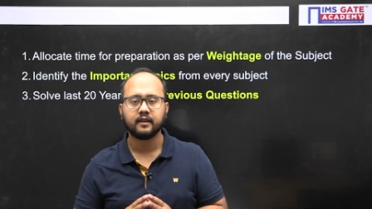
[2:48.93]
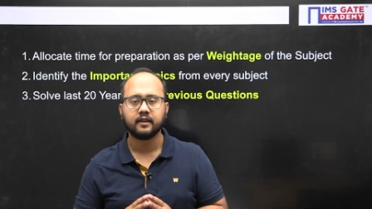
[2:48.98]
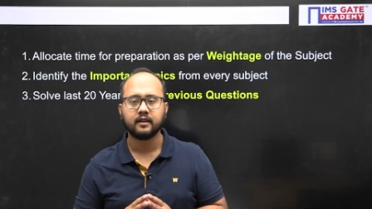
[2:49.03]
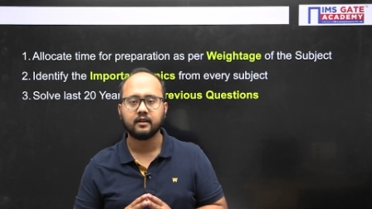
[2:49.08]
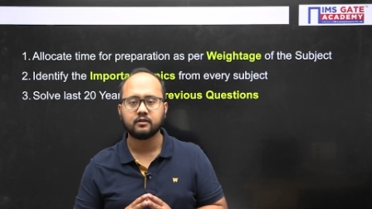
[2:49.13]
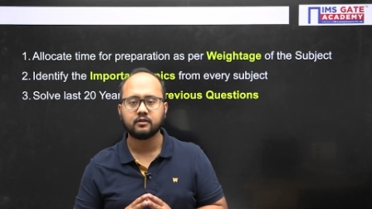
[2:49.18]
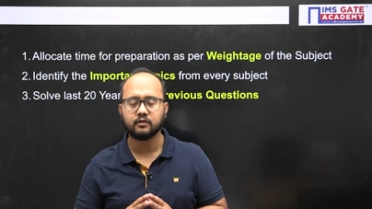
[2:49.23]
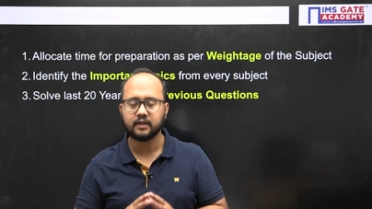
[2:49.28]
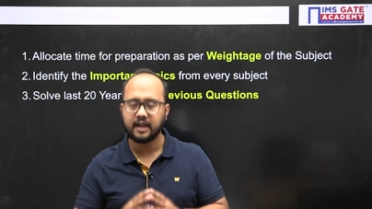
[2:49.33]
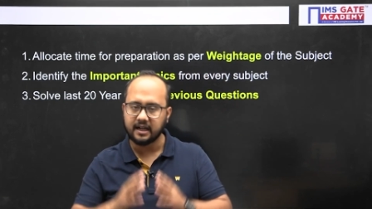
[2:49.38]

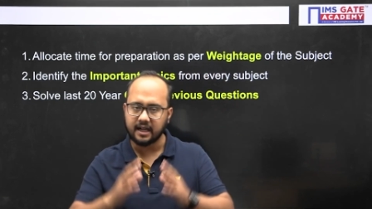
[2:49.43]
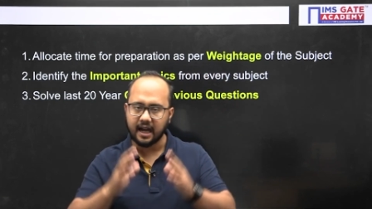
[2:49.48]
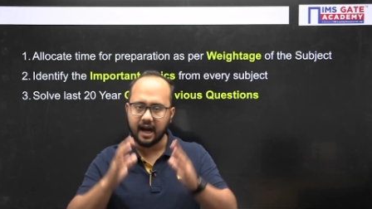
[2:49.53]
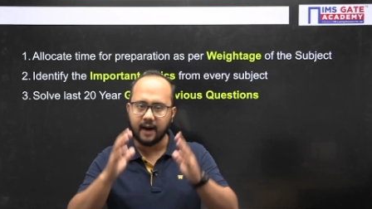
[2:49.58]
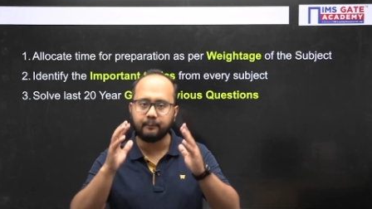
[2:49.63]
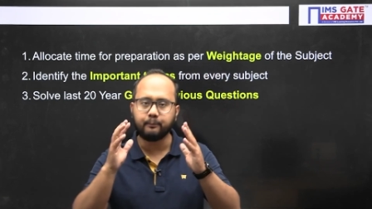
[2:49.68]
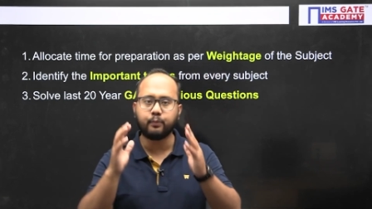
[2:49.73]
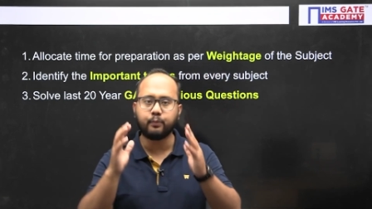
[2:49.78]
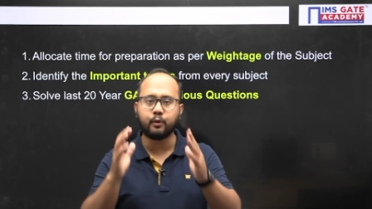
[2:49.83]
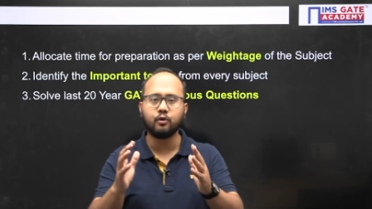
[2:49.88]
So that
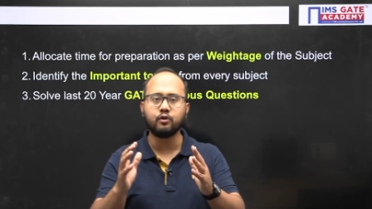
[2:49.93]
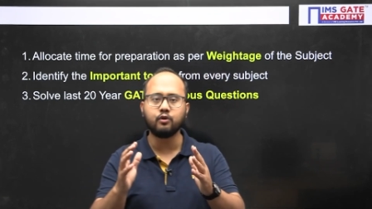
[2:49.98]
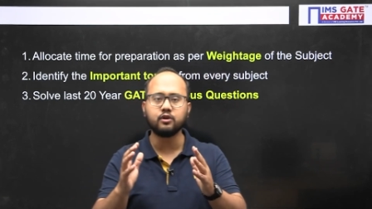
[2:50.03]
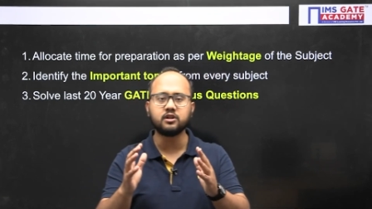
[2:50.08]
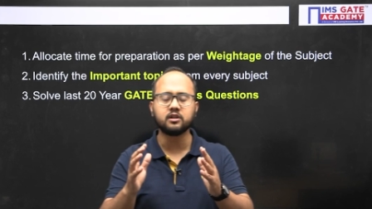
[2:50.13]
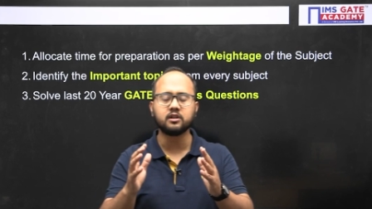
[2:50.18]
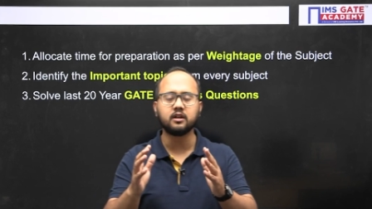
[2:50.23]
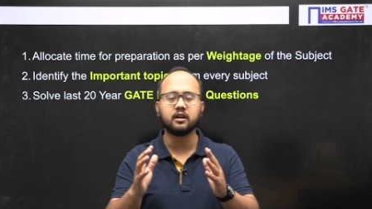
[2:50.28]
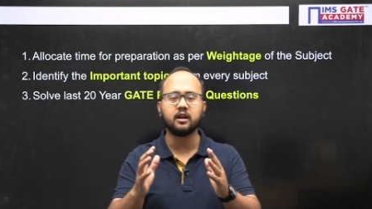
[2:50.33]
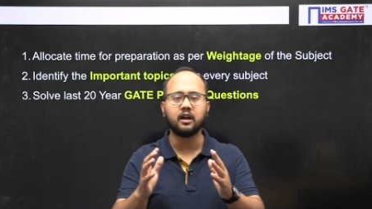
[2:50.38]
approach
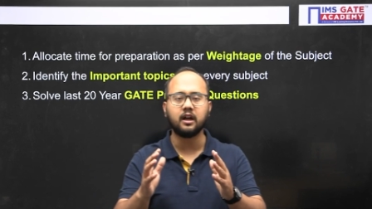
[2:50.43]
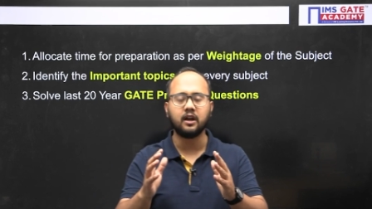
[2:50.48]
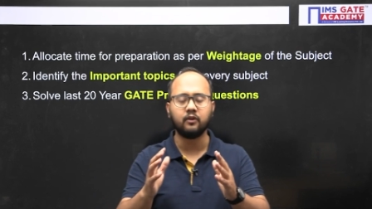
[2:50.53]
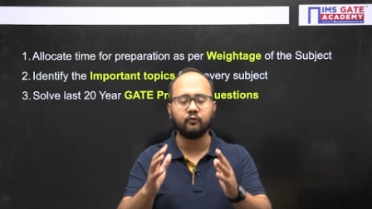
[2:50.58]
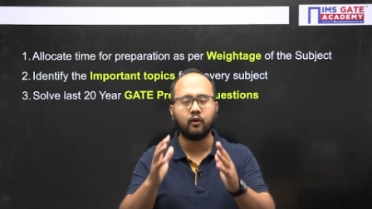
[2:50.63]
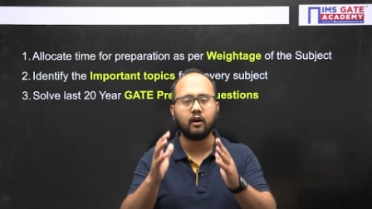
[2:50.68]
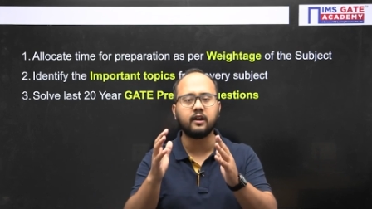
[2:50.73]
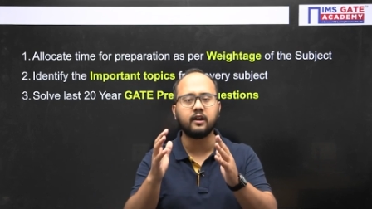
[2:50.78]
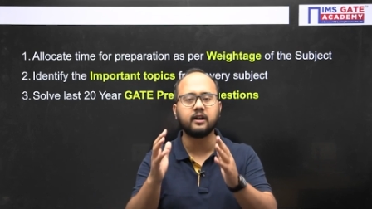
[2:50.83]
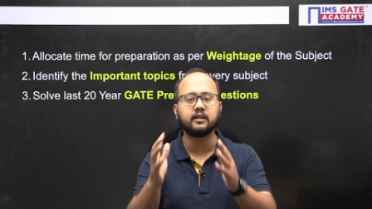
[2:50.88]

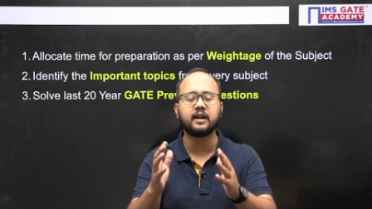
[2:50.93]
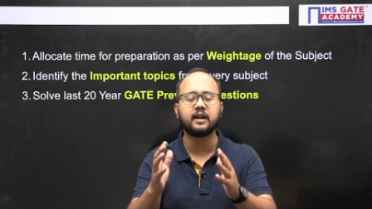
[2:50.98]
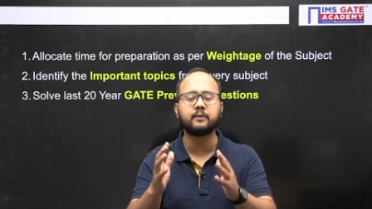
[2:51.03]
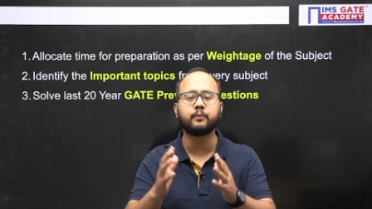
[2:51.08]
involved in that